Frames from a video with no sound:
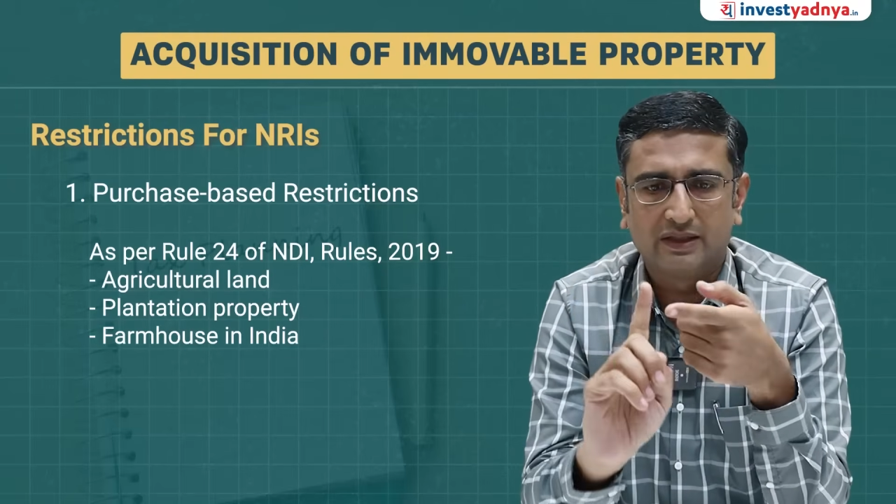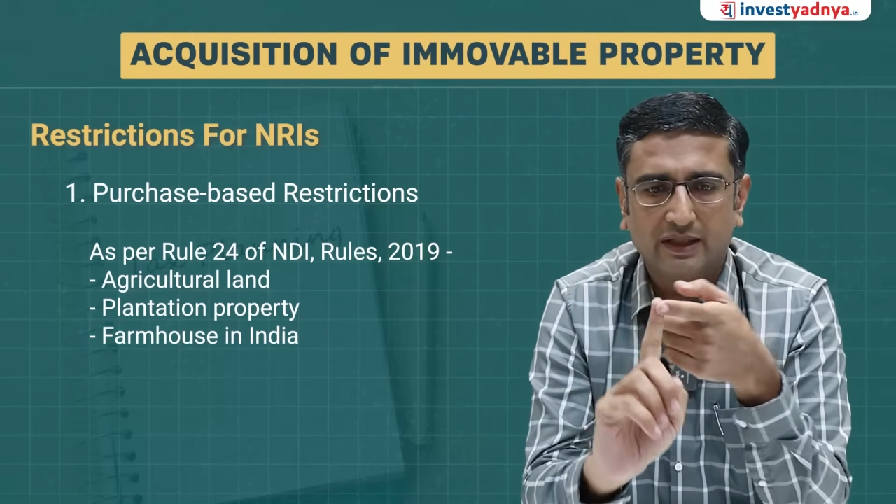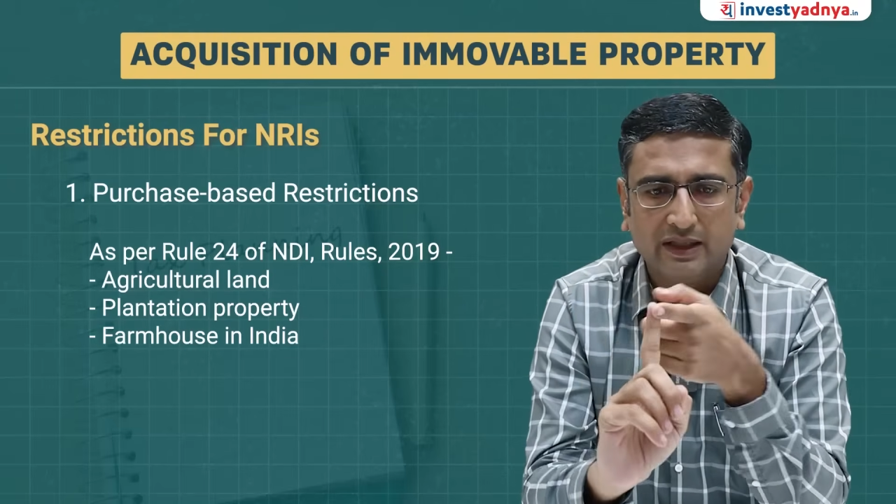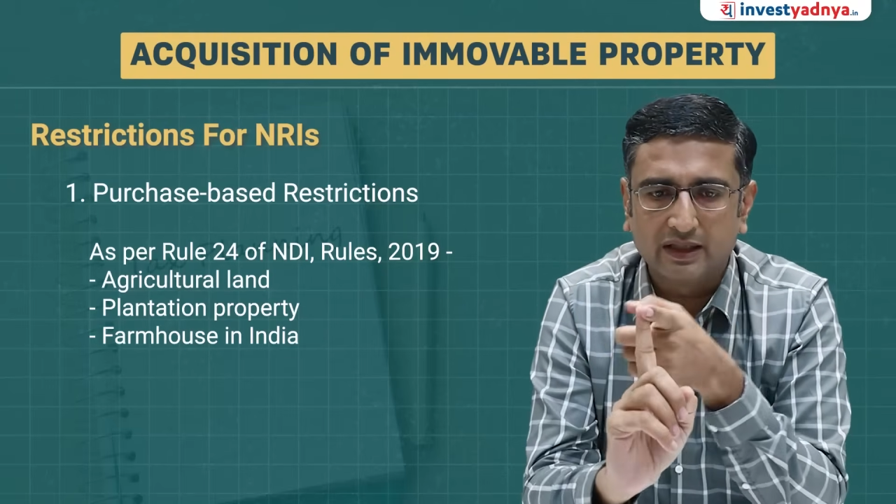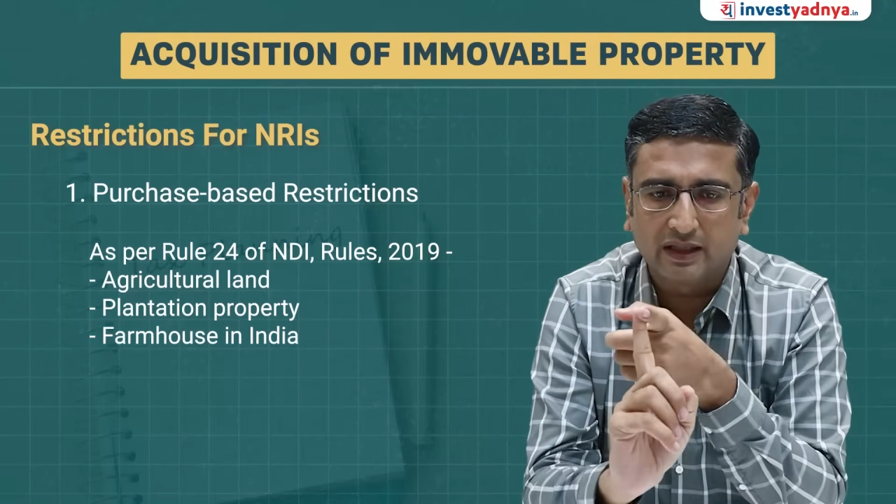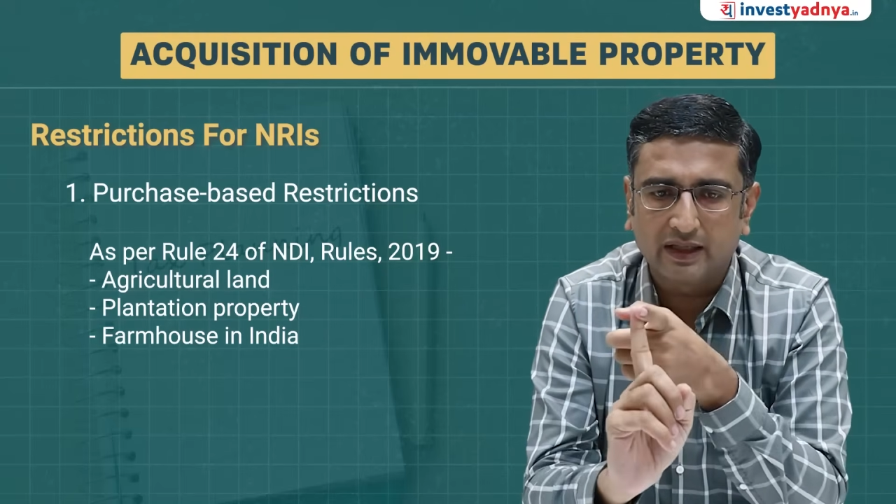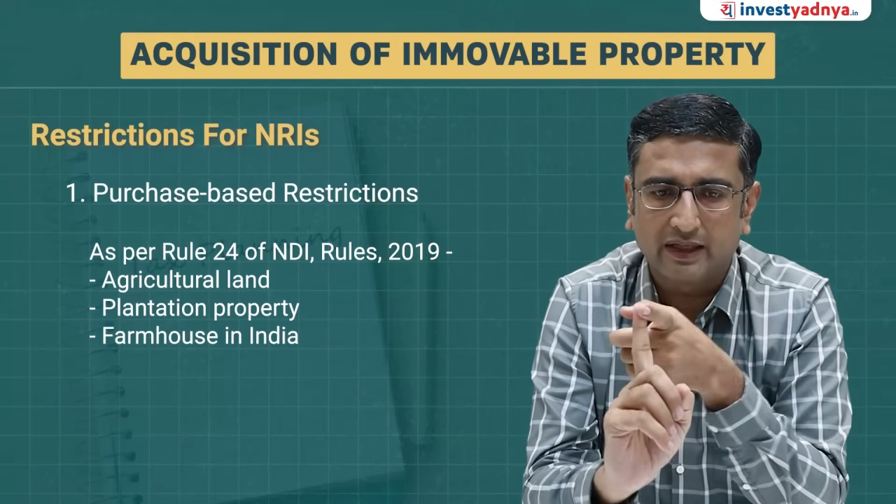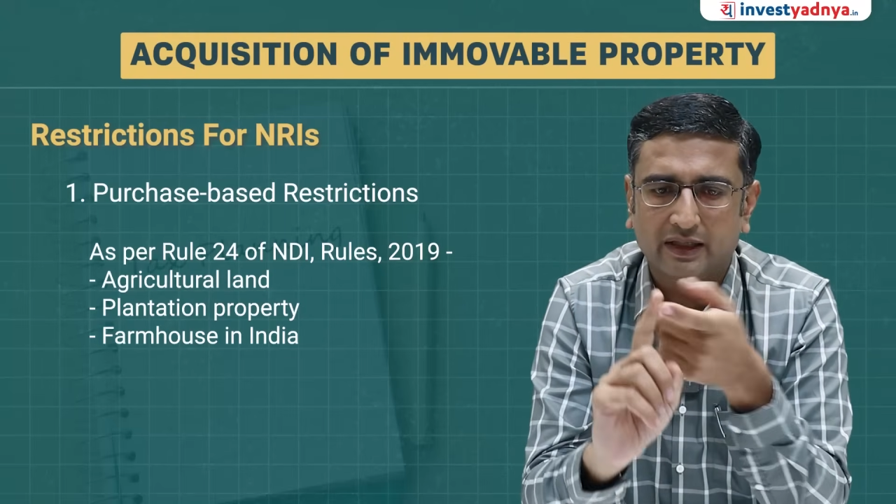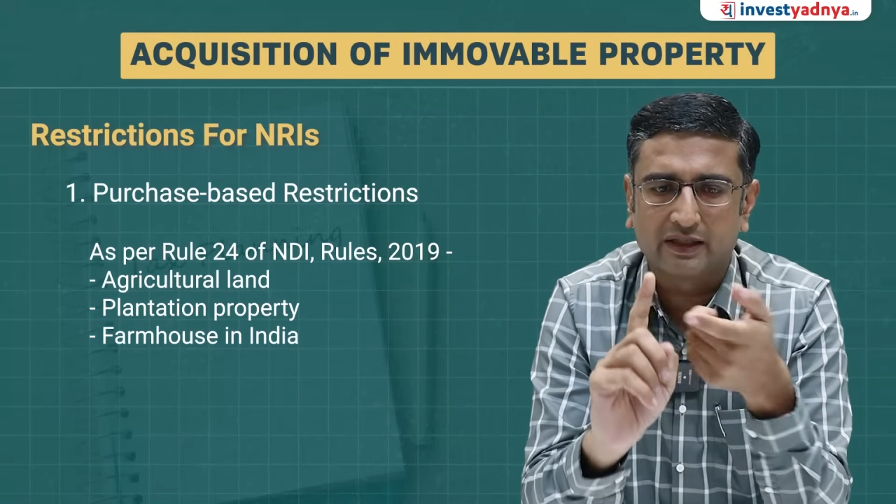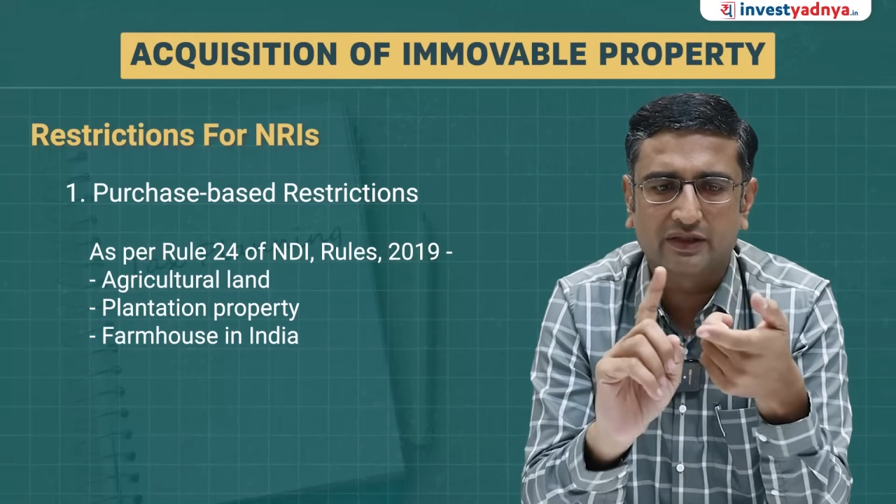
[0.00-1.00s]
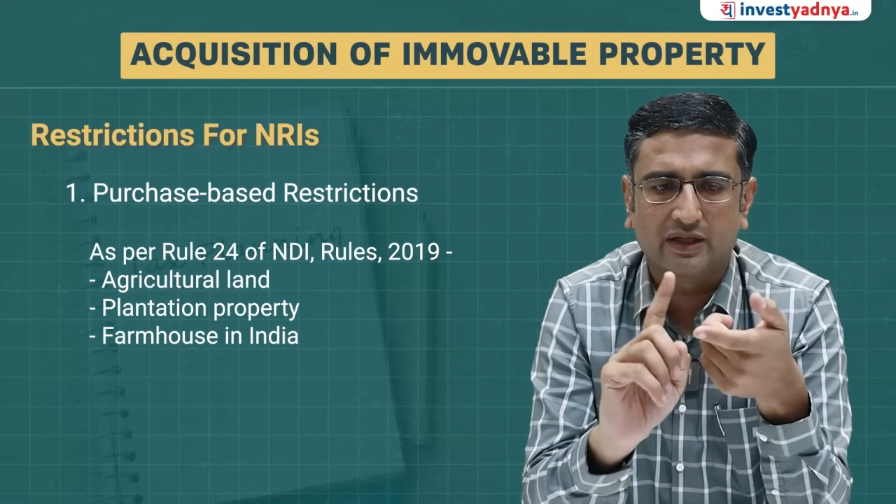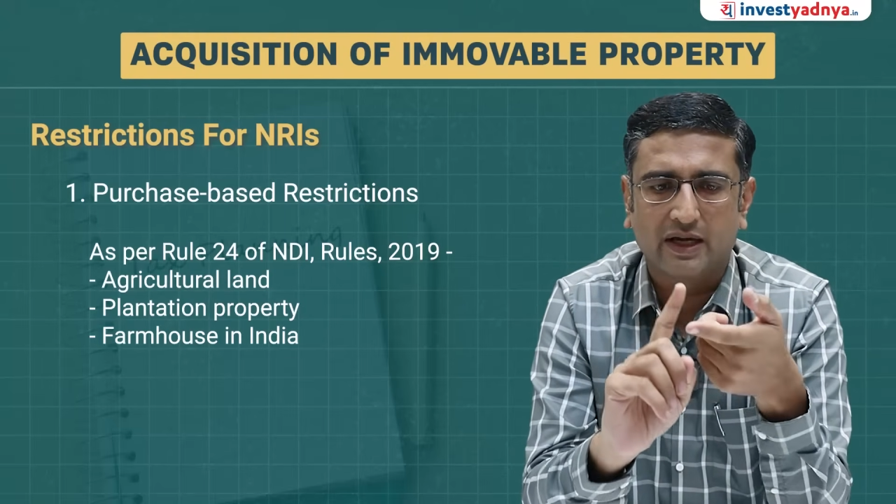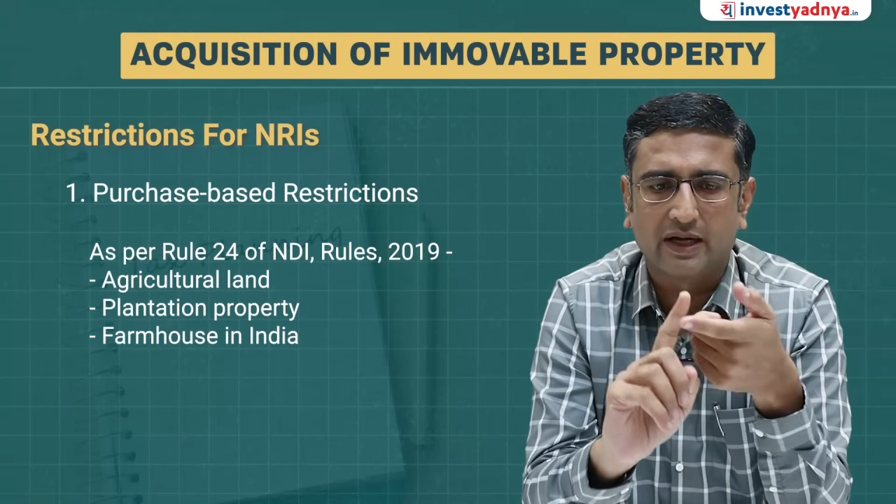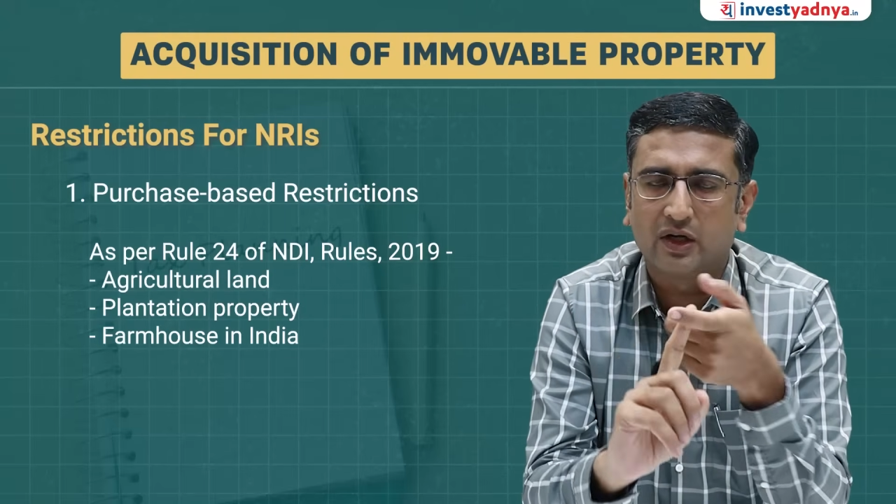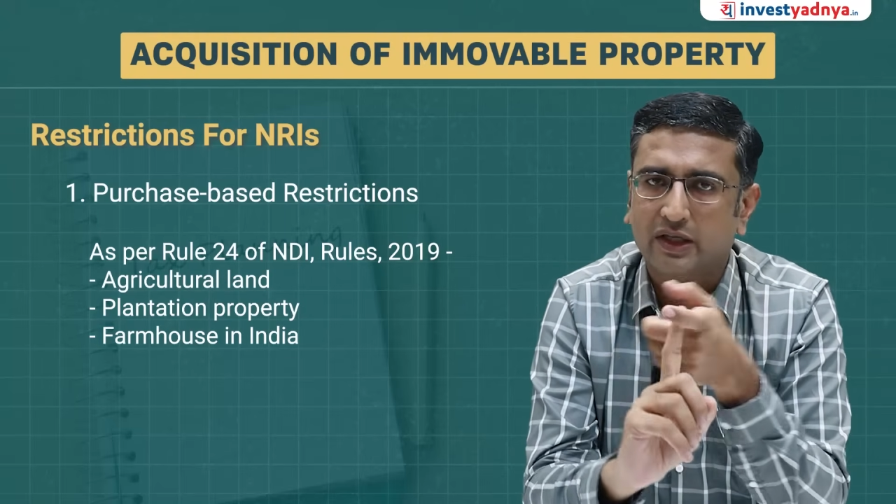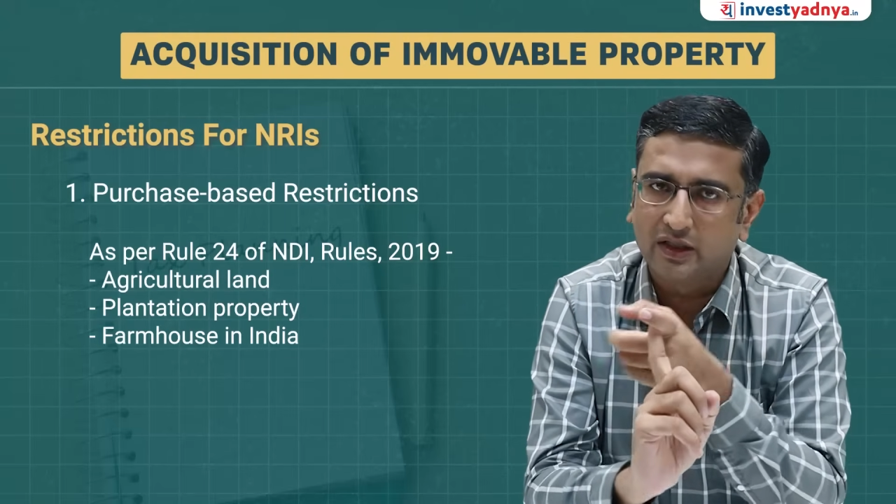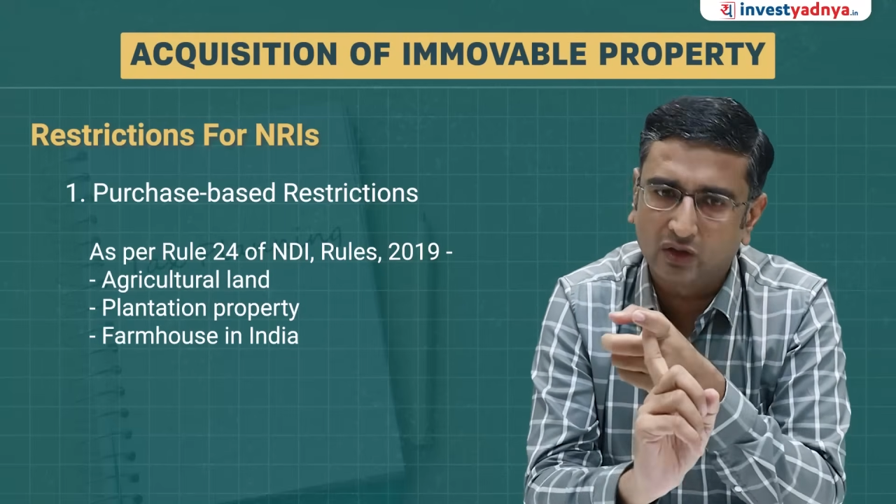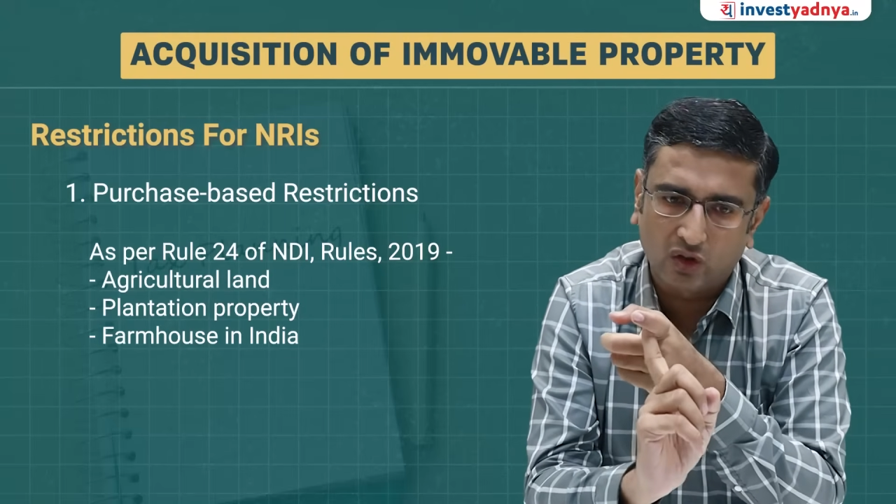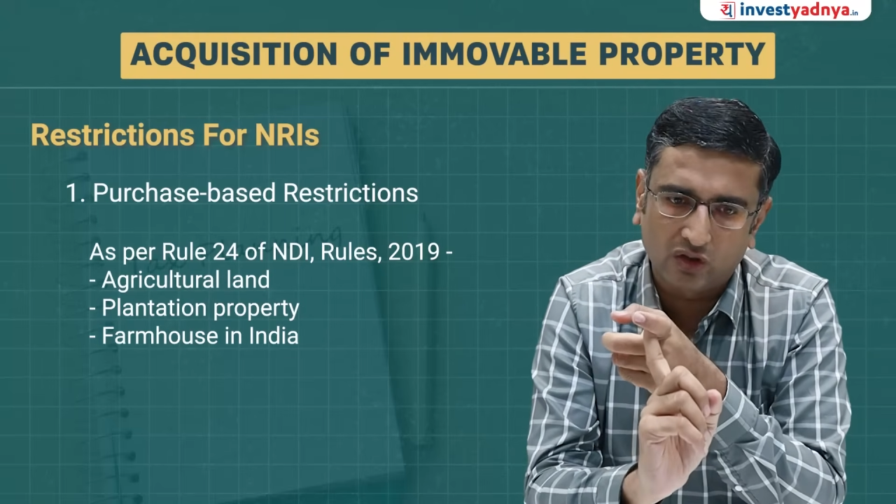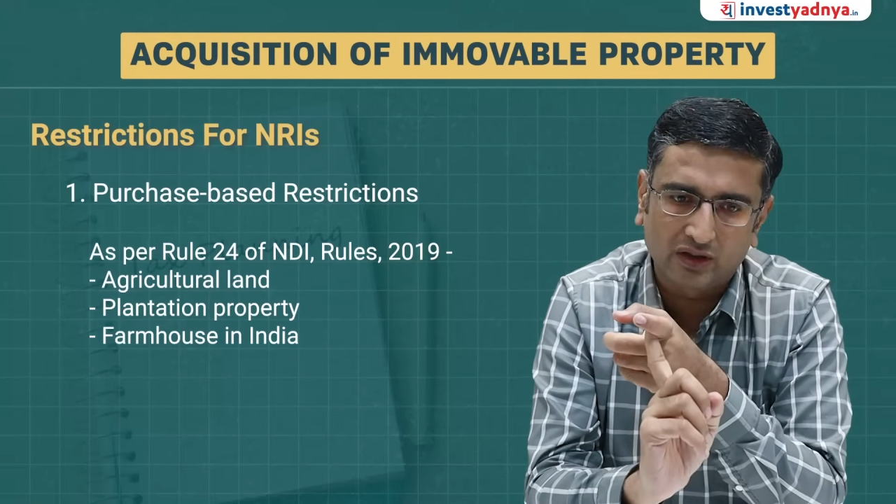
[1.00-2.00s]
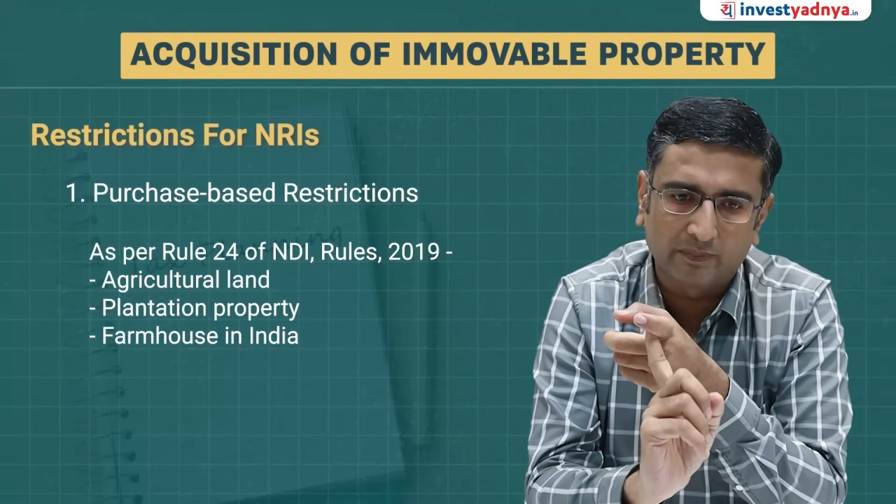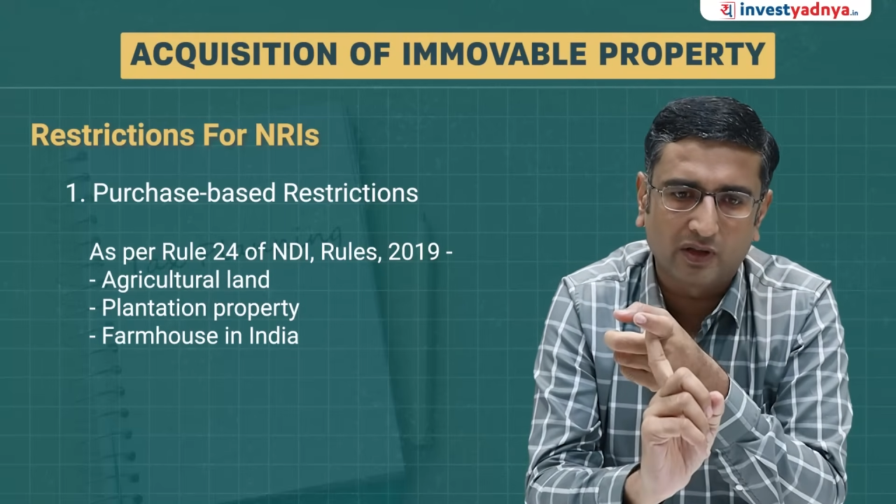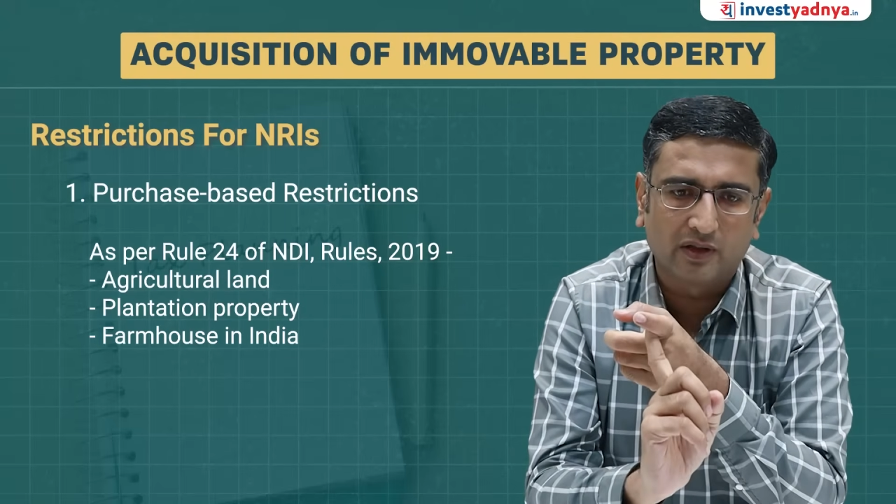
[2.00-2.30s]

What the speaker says: neither the agricultural land, nor the